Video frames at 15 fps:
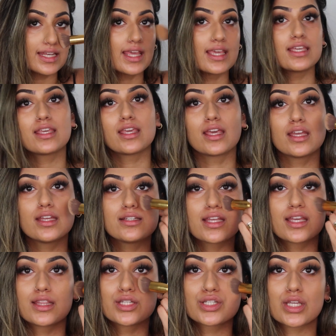Naked
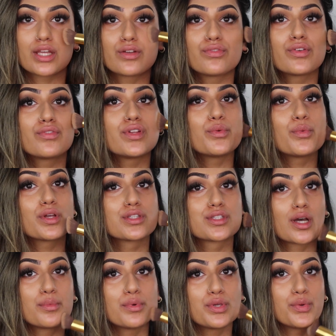in the shade
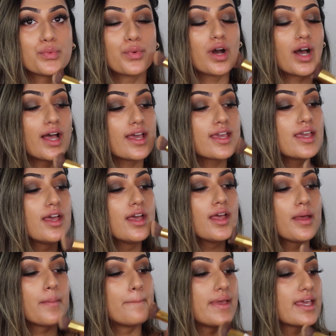51WY,
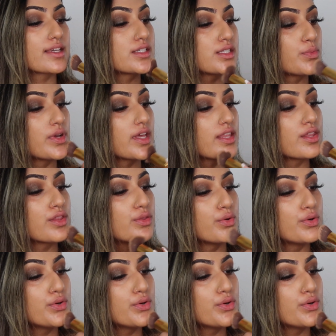mixed with the